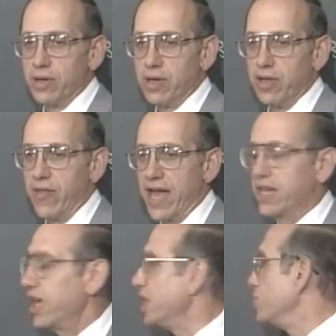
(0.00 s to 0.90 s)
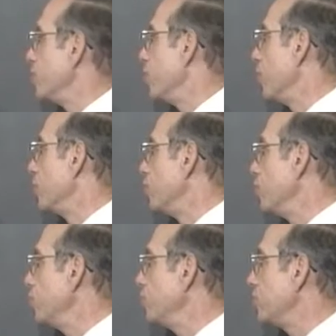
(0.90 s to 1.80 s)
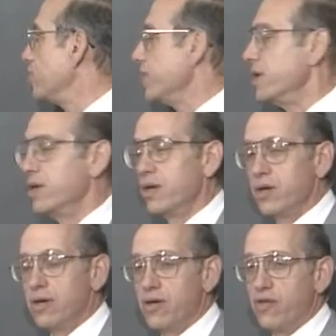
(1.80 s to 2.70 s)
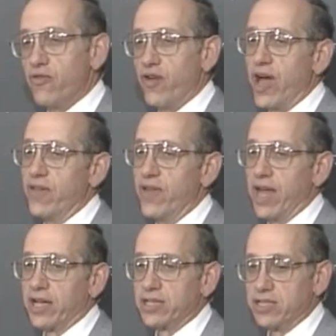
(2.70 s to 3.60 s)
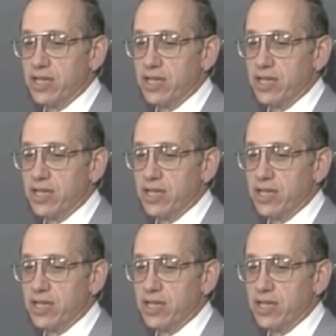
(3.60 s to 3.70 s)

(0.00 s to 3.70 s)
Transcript: In that case, we want u to be 5x.